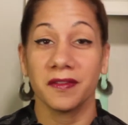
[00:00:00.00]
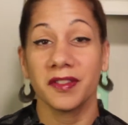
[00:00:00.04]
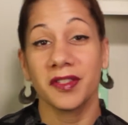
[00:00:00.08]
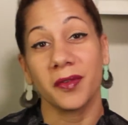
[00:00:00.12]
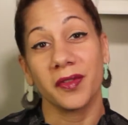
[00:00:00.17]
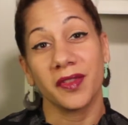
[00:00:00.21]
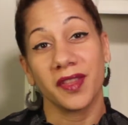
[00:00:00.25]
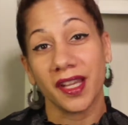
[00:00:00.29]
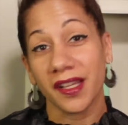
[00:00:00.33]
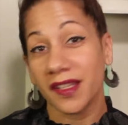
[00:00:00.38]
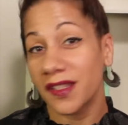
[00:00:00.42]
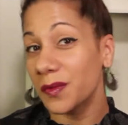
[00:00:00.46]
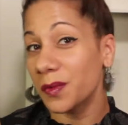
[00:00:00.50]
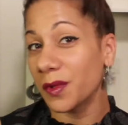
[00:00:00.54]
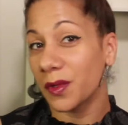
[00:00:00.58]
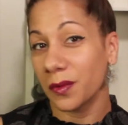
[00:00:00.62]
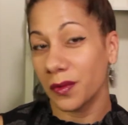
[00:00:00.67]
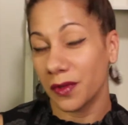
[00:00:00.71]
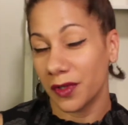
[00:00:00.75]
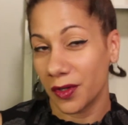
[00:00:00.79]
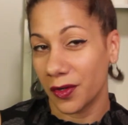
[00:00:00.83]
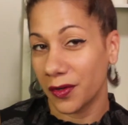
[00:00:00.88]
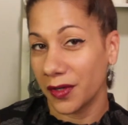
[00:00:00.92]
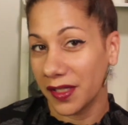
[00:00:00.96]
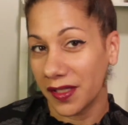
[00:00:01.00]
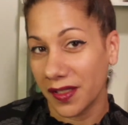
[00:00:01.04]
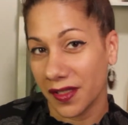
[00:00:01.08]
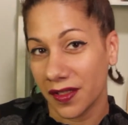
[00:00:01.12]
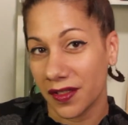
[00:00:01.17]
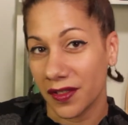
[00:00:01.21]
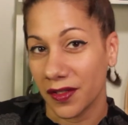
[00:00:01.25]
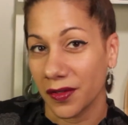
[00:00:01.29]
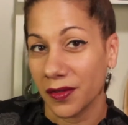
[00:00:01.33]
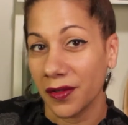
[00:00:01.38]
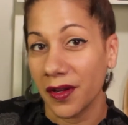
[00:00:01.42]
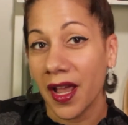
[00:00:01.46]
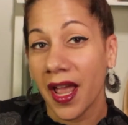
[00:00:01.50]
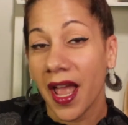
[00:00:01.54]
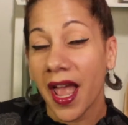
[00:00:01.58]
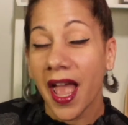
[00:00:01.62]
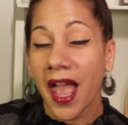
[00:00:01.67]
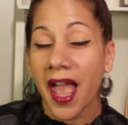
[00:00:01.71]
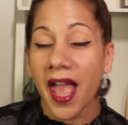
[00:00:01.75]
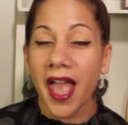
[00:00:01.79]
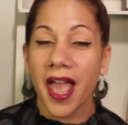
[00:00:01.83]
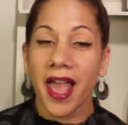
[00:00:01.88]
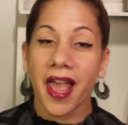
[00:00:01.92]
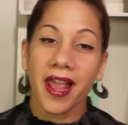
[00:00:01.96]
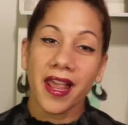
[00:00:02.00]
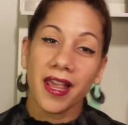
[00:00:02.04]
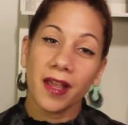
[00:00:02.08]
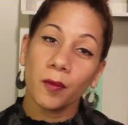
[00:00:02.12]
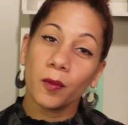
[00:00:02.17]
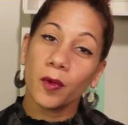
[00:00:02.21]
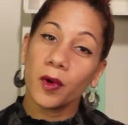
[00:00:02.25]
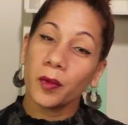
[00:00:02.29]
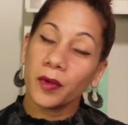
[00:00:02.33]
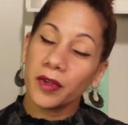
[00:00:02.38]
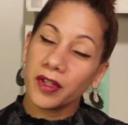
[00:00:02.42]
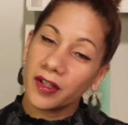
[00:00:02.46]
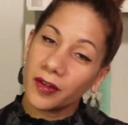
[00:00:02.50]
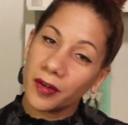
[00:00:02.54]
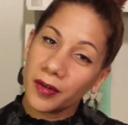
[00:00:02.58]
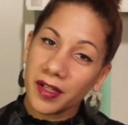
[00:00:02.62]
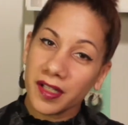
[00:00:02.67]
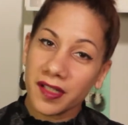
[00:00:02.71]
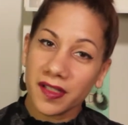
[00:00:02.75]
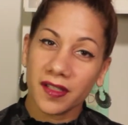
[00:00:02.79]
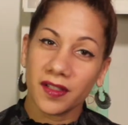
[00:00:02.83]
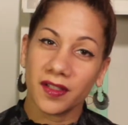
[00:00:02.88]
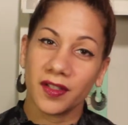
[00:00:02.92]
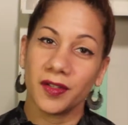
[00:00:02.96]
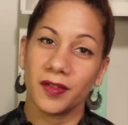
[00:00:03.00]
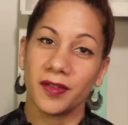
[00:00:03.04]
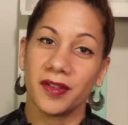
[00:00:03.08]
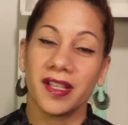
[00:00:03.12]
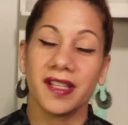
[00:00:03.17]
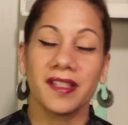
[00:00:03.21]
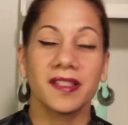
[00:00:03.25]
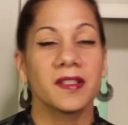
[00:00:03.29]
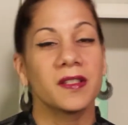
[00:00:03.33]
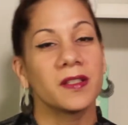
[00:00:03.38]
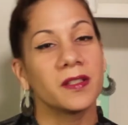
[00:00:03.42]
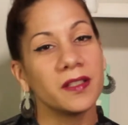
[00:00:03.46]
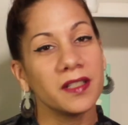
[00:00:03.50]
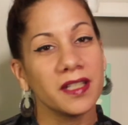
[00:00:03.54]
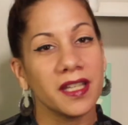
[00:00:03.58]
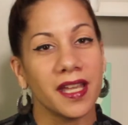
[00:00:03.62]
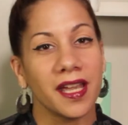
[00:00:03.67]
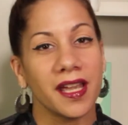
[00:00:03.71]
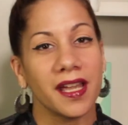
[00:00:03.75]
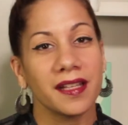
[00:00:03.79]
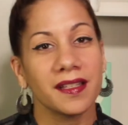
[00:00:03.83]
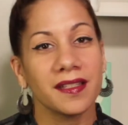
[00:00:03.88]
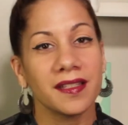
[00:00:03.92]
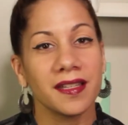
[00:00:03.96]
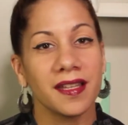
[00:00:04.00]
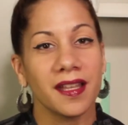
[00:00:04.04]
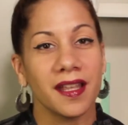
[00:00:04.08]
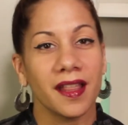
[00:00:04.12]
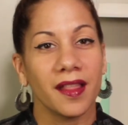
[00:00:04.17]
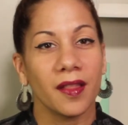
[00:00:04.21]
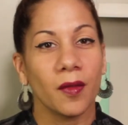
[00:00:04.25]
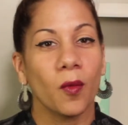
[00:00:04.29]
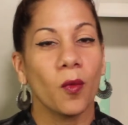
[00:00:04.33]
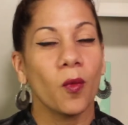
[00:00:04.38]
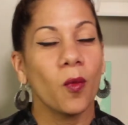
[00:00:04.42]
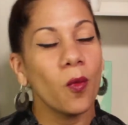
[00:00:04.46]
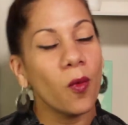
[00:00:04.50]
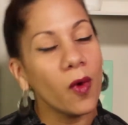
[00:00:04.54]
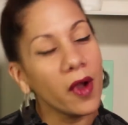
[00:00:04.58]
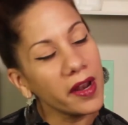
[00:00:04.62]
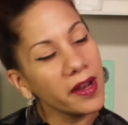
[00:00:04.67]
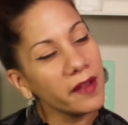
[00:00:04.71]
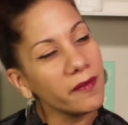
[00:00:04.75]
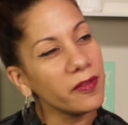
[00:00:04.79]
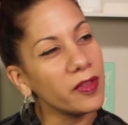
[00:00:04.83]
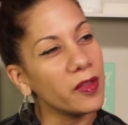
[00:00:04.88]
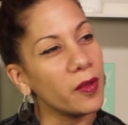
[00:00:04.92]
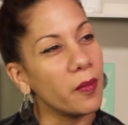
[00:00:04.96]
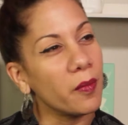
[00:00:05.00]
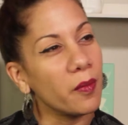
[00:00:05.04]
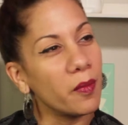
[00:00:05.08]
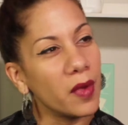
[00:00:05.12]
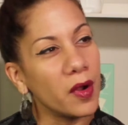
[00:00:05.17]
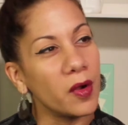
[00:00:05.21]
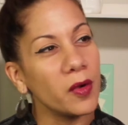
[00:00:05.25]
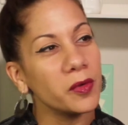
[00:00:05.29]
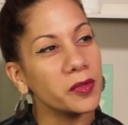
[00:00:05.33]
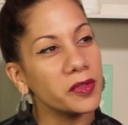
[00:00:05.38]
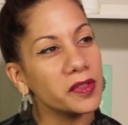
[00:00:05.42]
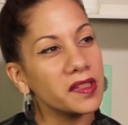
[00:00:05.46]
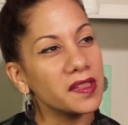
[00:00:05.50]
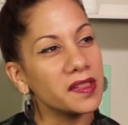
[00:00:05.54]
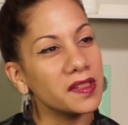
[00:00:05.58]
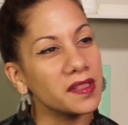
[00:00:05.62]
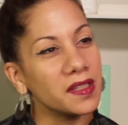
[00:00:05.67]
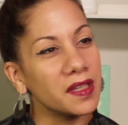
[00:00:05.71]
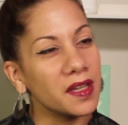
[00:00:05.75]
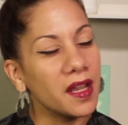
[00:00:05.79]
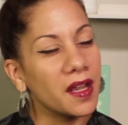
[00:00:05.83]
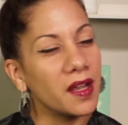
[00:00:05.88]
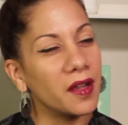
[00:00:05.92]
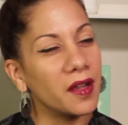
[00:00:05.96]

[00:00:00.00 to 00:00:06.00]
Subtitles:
So that's what we're going to do. And what we're going to do is look at one of the most,